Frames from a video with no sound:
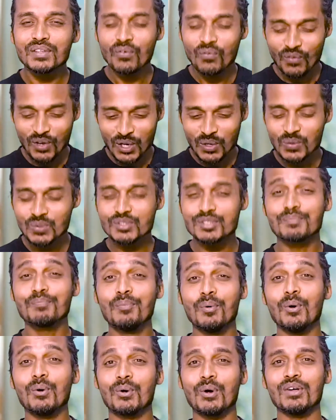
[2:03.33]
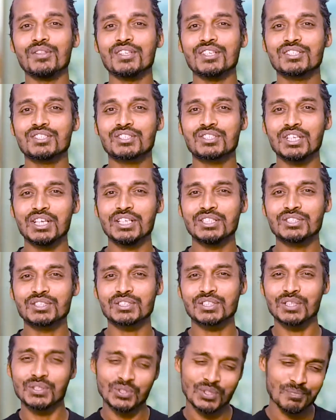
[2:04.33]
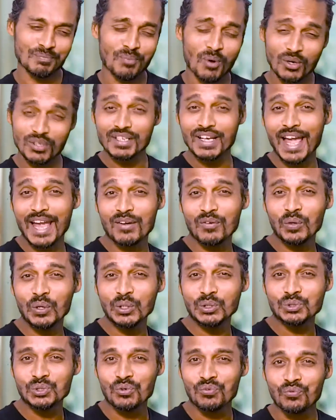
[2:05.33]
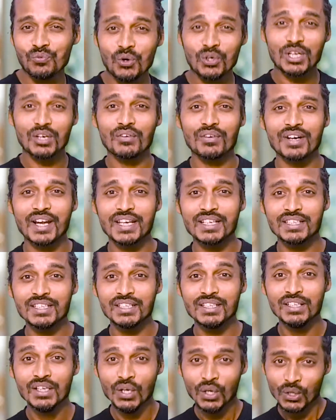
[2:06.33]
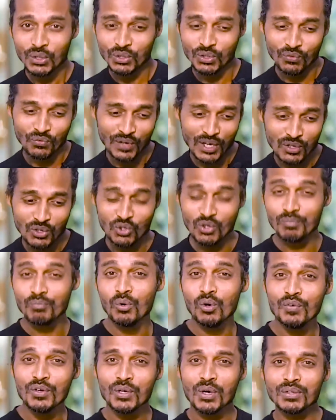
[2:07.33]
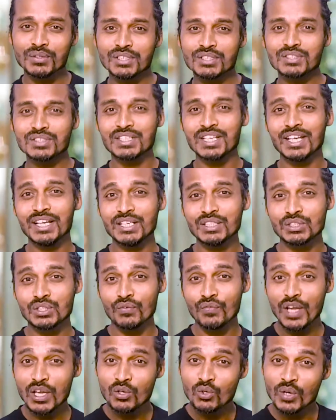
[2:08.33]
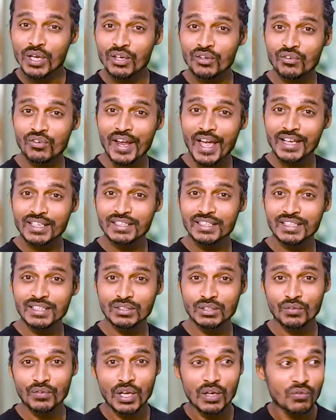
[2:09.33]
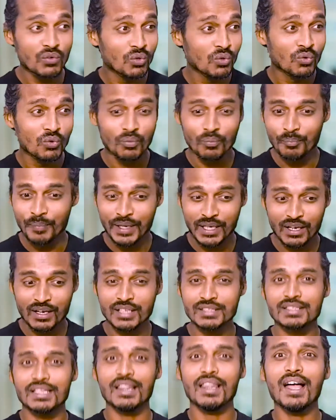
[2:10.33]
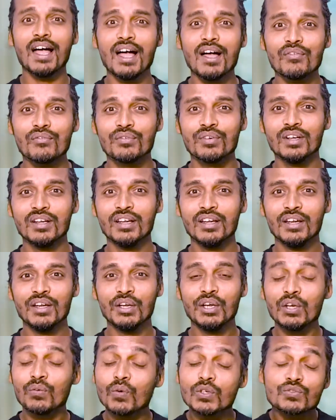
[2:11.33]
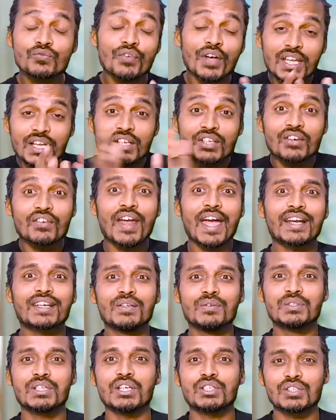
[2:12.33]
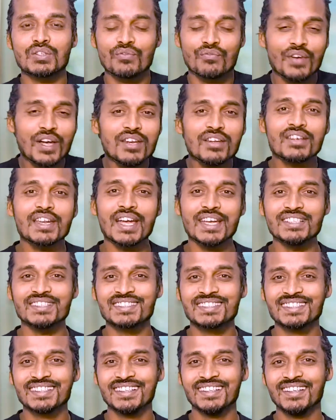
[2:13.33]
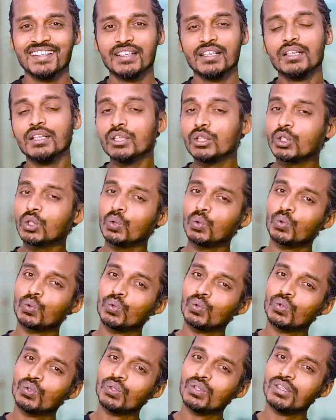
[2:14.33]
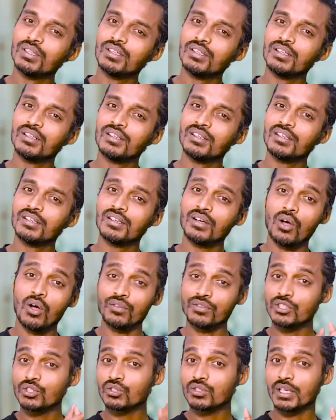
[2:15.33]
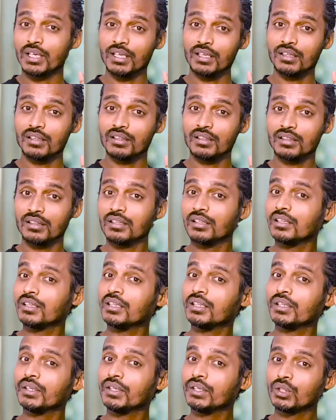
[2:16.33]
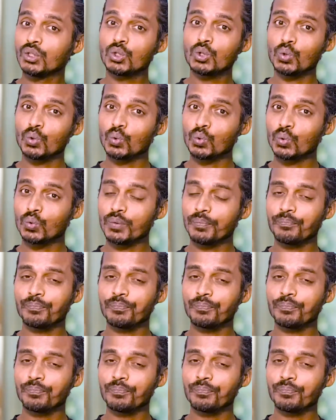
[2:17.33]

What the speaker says: the way you spoke on the stage, sir. Your body language, your vocal variety, the way you're moving on the stage, the way you're interacting, the way you're making us laugh. It was very interactive session, very nice. 2 on the scale. 2.